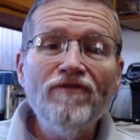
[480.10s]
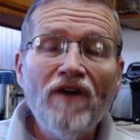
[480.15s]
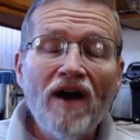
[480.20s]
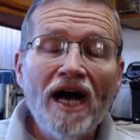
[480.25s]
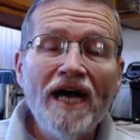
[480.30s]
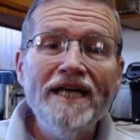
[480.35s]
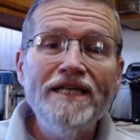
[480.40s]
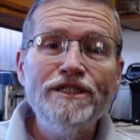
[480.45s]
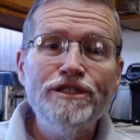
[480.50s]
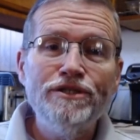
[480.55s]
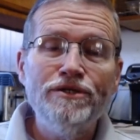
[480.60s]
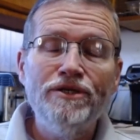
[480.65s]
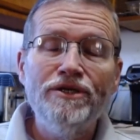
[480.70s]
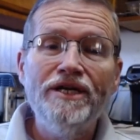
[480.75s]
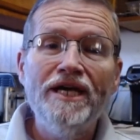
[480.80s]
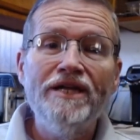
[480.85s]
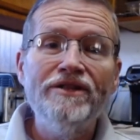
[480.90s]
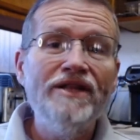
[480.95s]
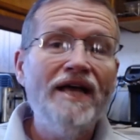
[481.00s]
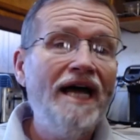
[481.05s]
I should.
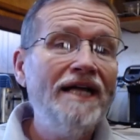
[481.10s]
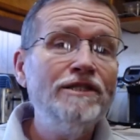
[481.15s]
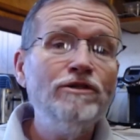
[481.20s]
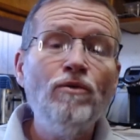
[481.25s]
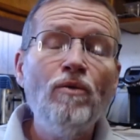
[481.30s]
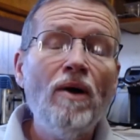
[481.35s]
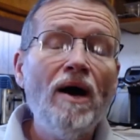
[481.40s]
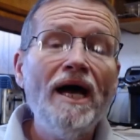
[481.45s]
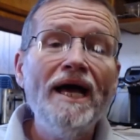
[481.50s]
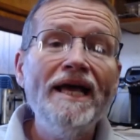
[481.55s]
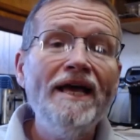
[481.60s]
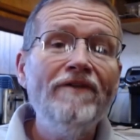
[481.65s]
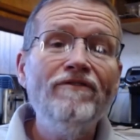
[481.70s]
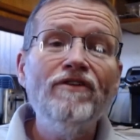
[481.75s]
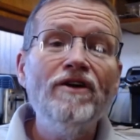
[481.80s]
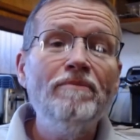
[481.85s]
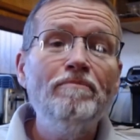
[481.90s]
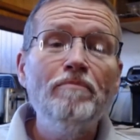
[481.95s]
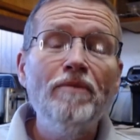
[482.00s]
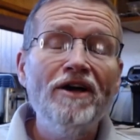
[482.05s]
And that's why if
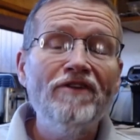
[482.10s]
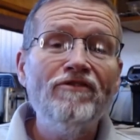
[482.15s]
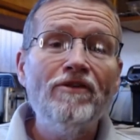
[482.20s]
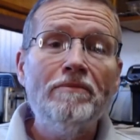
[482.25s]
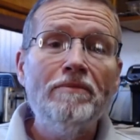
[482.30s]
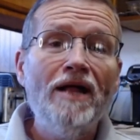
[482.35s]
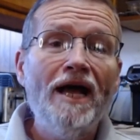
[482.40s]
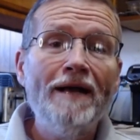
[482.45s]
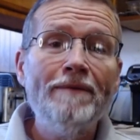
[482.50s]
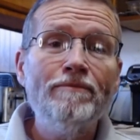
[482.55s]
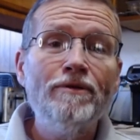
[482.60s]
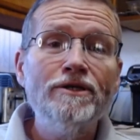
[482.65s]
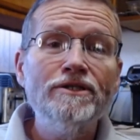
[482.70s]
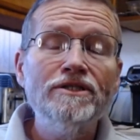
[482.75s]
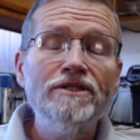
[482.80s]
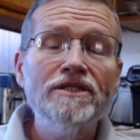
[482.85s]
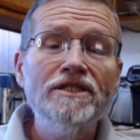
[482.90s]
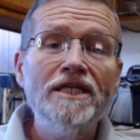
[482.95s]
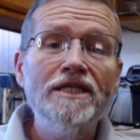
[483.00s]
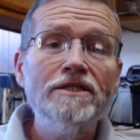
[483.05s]
a black
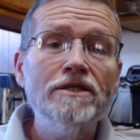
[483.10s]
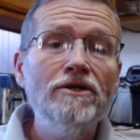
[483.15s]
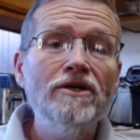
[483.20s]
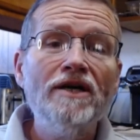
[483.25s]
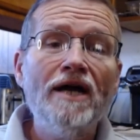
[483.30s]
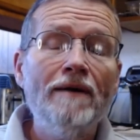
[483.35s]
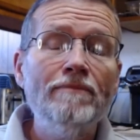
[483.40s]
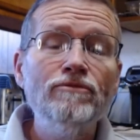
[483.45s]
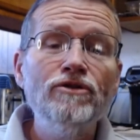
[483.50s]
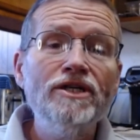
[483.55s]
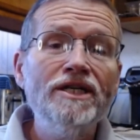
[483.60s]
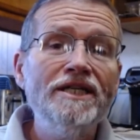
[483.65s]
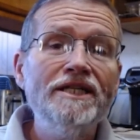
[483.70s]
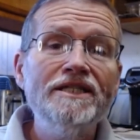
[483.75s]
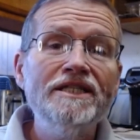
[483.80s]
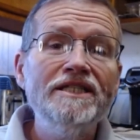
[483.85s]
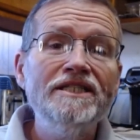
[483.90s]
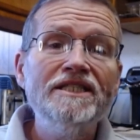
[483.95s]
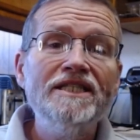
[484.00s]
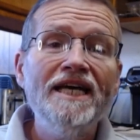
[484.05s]
person says, look, I'm looking at
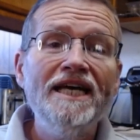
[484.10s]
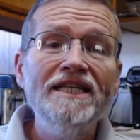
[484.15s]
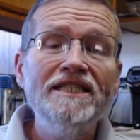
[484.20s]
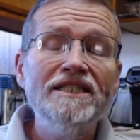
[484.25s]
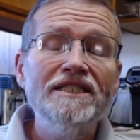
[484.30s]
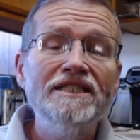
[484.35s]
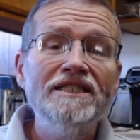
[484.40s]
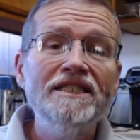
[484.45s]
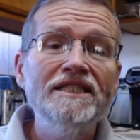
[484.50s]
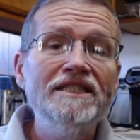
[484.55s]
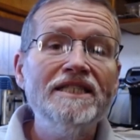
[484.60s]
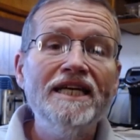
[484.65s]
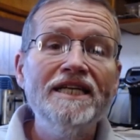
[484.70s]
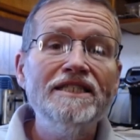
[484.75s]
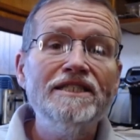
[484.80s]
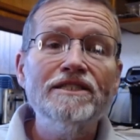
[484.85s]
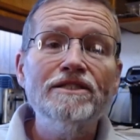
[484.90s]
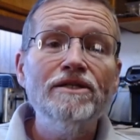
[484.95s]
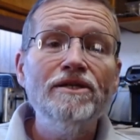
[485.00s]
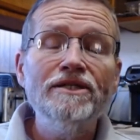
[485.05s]
these
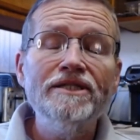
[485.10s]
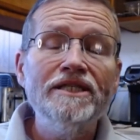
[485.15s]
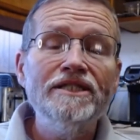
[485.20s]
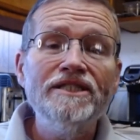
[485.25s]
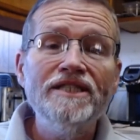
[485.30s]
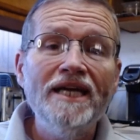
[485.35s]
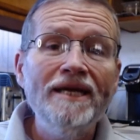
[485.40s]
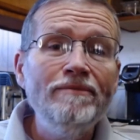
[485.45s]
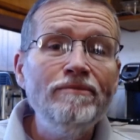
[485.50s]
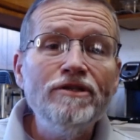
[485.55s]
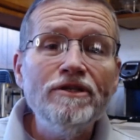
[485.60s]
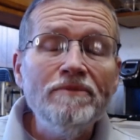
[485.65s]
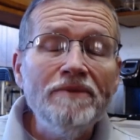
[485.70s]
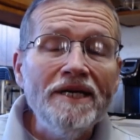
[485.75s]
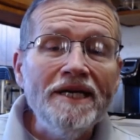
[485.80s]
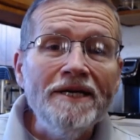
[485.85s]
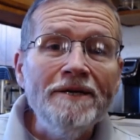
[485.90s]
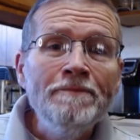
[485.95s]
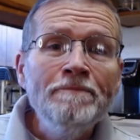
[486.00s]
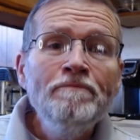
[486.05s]
cases look the same to
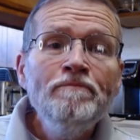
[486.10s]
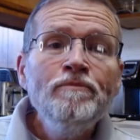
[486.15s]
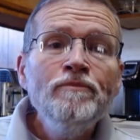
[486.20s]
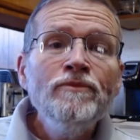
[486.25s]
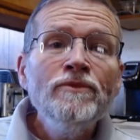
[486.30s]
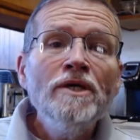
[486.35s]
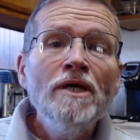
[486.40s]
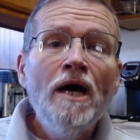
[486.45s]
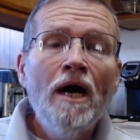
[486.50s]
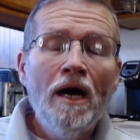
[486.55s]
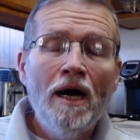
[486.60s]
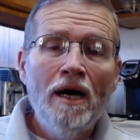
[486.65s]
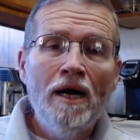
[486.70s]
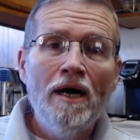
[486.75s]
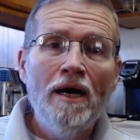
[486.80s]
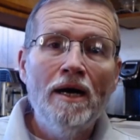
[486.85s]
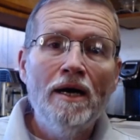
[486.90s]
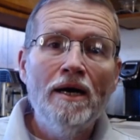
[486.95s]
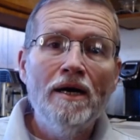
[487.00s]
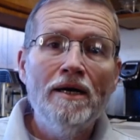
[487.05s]
me,
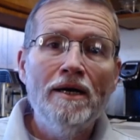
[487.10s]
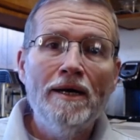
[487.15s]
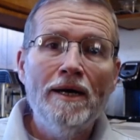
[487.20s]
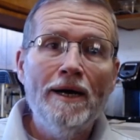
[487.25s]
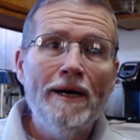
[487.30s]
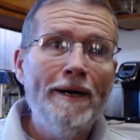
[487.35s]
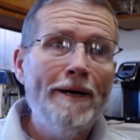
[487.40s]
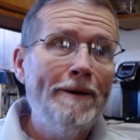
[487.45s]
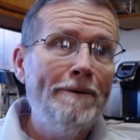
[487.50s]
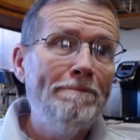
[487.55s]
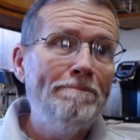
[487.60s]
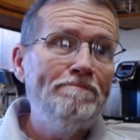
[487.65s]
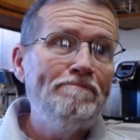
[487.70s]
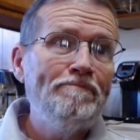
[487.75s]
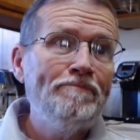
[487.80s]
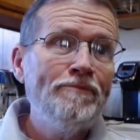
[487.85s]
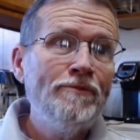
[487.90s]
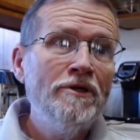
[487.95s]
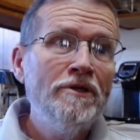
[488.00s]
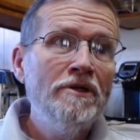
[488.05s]
why
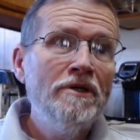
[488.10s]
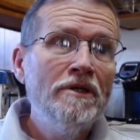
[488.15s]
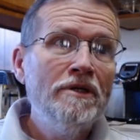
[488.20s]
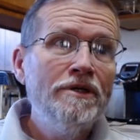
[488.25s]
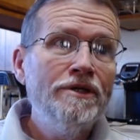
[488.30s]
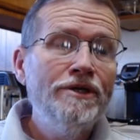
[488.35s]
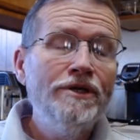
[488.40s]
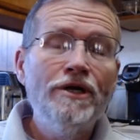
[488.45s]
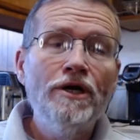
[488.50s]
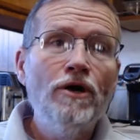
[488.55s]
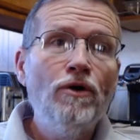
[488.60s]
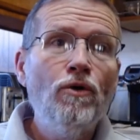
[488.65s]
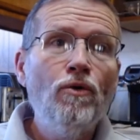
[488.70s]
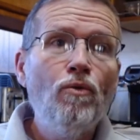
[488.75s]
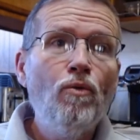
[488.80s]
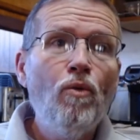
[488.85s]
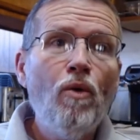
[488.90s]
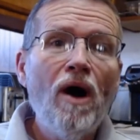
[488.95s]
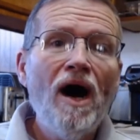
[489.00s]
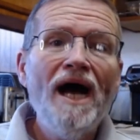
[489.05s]

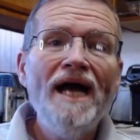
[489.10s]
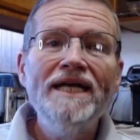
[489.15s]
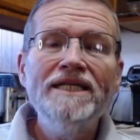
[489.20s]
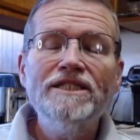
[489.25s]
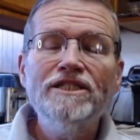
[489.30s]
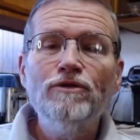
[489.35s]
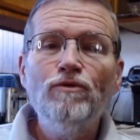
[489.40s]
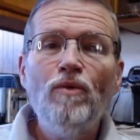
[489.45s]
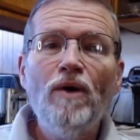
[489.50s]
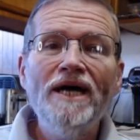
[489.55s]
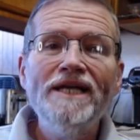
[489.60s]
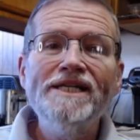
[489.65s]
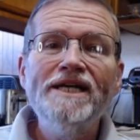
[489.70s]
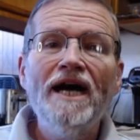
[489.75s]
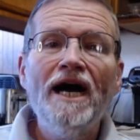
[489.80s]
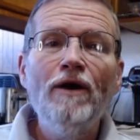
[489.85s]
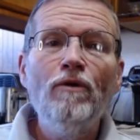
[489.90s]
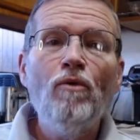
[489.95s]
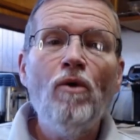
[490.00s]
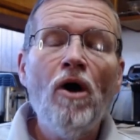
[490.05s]
is the white
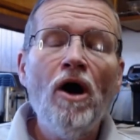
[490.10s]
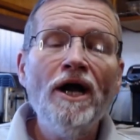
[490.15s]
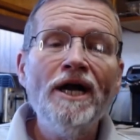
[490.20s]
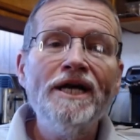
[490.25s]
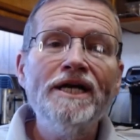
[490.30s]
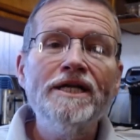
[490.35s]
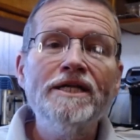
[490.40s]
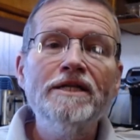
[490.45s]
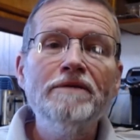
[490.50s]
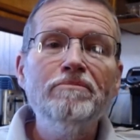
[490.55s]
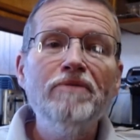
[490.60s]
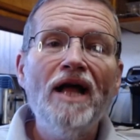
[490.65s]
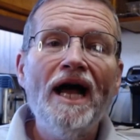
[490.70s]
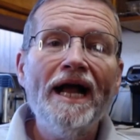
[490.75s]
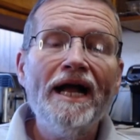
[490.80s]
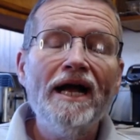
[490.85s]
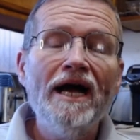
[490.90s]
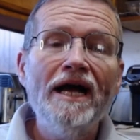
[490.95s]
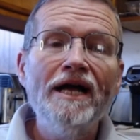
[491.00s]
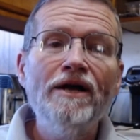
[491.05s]
guy walking and the
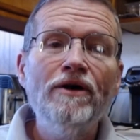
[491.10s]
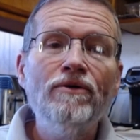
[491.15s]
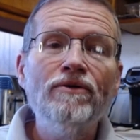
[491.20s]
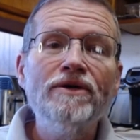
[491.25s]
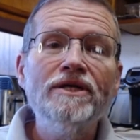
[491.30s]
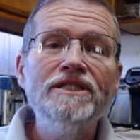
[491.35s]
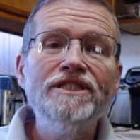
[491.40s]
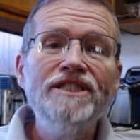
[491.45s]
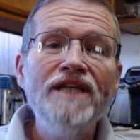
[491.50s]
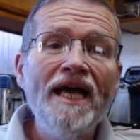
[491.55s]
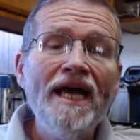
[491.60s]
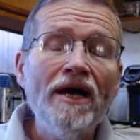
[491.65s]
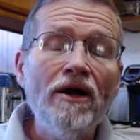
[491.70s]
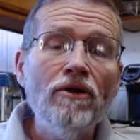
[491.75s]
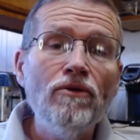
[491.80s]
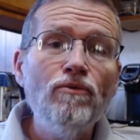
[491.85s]
black guy going to jail?